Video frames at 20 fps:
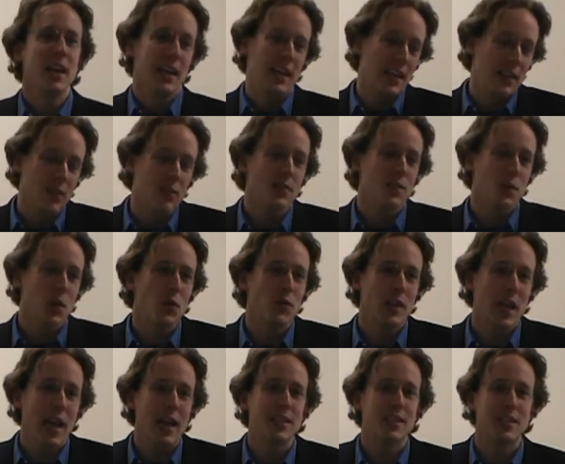"It looks
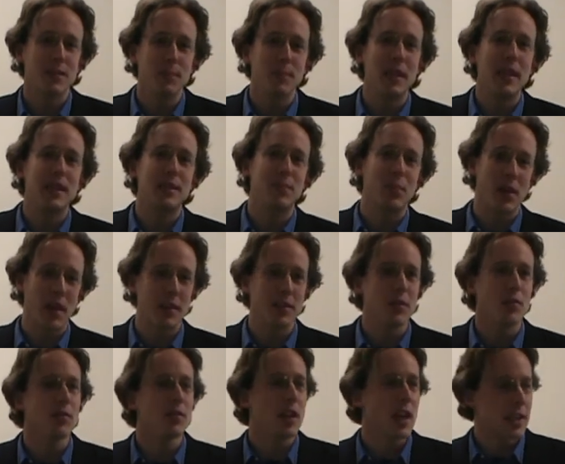okay to me, but I
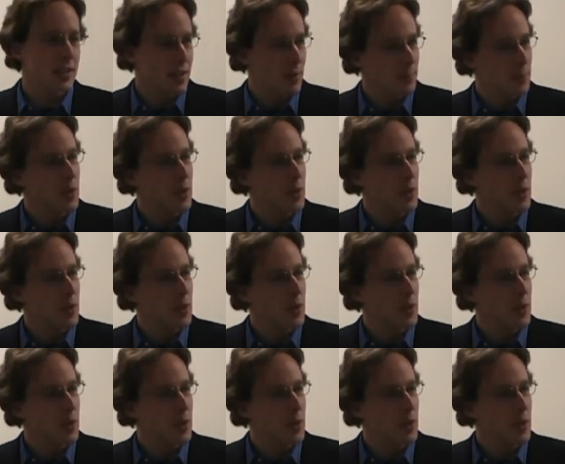don't like the